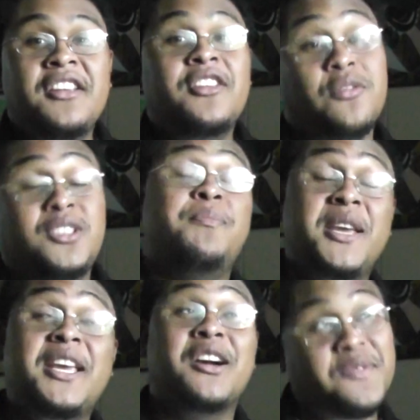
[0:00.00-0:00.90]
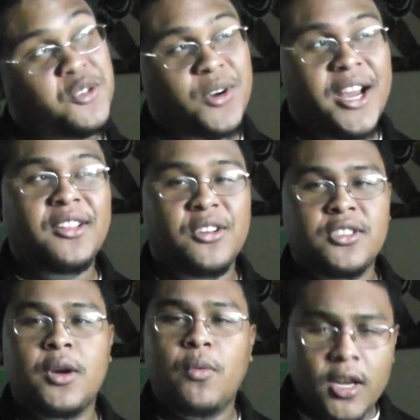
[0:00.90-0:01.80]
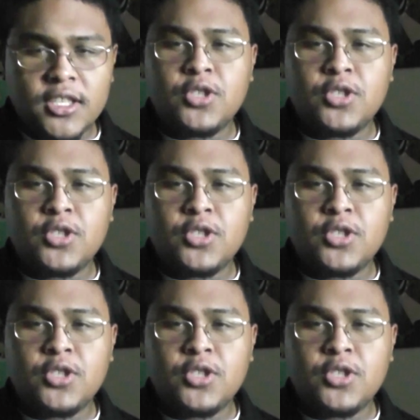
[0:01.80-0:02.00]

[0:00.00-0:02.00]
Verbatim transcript: you know, speaking of trailers, there was